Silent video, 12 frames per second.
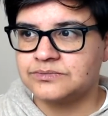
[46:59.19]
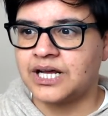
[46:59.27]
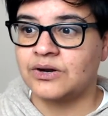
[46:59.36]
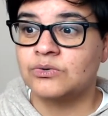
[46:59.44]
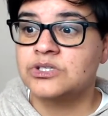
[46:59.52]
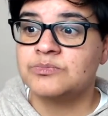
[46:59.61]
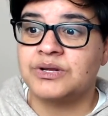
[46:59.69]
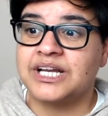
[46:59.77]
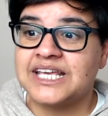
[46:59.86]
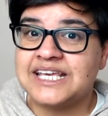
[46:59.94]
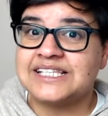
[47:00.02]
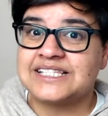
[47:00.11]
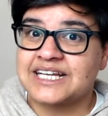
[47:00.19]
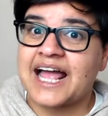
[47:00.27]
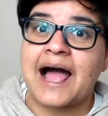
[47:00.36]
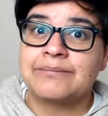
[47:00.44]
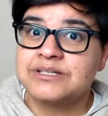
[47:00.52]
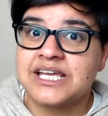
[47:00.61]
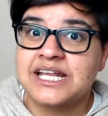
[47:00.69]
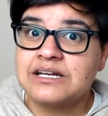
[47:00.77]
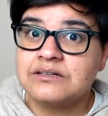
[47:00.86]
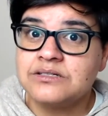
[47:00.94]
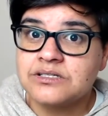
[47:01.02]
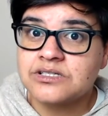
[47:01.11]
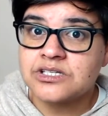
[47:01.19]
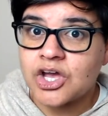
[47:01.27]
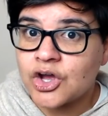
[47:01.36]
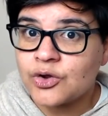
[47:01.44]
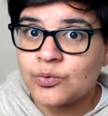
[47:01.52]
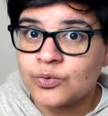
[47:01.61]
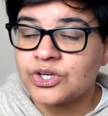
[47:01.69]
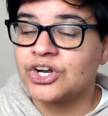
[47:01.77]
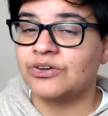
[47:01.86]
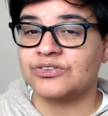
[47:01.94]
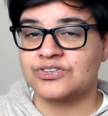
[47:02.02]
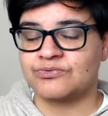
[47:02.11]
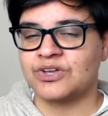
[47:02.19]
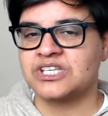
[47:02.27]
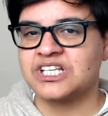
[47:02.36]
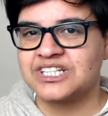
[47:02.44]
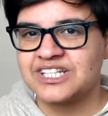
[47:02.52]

and ultimately he's the captain. So, you know, it's a